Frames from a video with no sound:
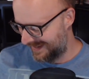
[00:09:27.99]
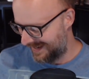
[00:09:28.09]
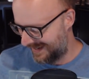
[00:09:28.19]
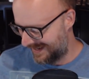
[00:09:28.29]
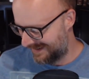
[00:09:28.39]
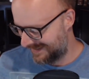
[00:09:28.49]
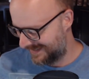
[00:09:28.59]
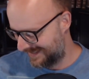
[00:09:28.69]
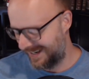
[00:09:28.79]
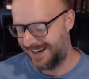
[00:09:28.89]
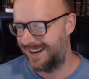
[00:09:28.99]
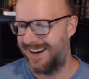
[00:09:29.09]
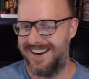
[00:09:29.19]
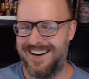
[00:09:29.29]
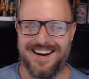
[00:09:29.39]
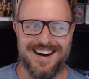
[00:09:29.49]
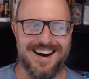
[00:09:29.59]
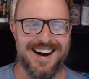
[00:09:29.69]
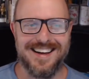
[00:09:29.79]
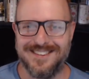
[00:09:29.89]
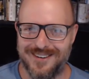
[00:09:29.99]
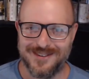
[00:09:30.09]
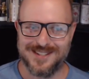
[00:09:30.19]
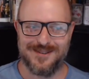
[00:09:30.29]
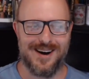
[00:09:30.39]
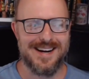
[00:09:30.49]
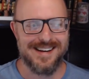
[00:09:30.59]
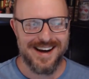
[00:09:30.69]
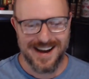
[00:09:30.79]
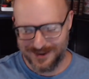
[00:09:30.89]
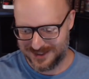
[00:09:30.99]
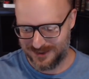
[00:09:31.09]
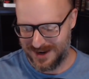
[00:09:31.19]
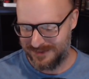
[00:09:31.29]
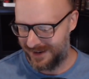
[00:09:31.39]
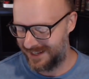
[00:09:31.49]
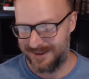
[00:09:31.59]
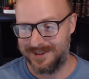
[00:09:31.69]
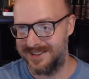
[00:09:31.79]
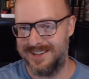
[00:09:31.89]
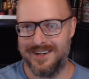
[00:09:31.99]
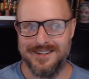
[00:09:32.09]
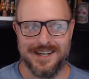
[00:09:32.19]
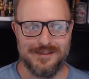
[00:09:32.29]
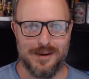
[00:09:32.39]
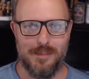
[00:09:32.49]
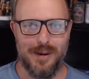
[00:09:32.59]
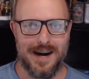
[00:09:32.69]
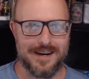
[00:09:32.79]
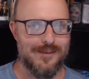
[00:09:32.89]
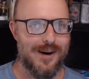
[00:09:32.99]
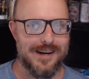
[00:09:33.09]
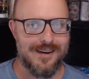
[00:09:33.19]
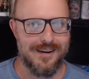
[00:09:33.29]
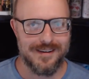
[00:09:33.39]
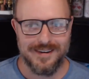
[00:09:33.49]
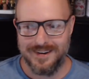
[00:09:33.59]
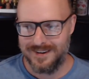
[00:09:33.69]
And I thought it was quite funny. I mean, you get it for $1. Why not?